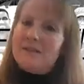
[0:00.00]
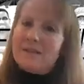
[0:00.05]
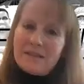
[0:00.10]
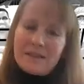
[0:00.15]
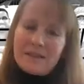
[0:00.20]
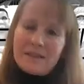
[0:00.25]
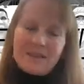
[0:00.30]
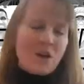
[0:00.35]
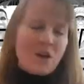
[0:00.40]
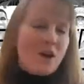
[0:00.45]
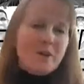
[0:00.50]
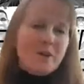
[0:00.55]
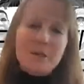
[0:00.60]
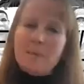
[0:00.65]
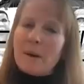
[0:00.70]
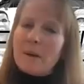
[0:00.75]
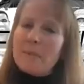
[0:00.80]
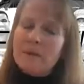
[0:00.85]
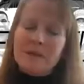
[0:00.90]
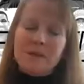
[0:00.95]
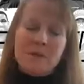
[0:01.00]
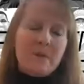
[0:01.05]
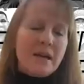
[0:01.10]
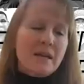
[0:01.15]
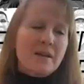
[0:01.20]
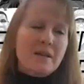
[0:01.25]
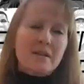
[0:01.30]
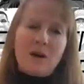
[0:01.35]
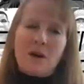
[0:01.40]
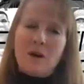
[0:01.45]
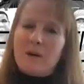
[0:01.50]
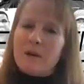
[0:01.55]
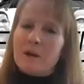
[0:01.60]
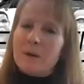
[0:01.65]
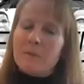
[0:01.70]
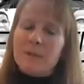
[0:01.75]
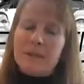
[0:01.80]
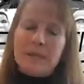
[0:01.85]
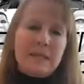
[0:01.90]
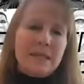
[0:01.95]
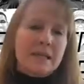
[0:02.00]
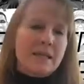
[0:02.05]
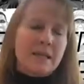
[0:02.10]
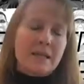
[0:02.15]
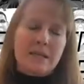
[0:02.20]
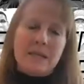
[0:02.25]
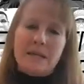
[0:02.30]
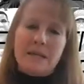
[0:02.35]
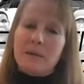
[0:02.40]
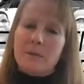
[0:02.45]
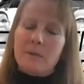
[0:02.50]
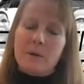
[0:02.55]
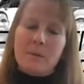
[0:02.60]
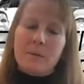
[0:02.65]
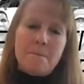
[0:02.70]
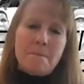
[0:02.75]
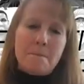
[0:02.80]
It's all in the public domain. It's all completely accessible.